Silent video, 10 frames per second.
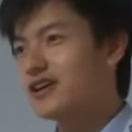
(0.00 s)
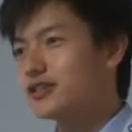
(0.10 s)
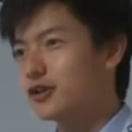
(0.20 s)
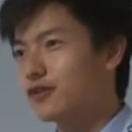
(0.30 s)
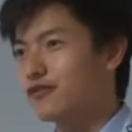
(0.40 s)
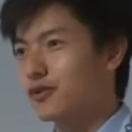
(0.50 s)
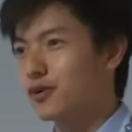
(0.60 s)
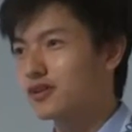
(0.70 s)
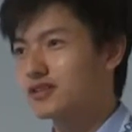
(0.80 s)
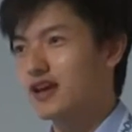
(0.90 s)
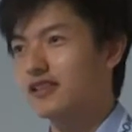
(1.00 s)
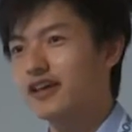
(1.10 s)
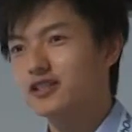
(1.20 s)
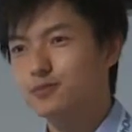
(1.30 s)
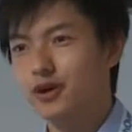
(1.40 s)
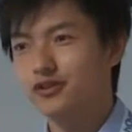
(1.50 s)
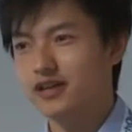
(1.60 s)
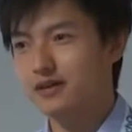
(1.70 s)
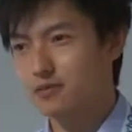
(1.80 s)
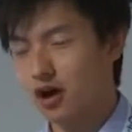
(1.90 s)
So if you were to say, let's build
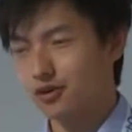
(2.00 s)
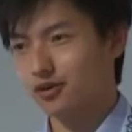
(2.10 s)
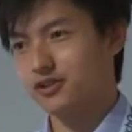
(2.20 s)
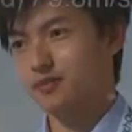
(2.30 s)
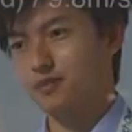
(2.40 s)
a model to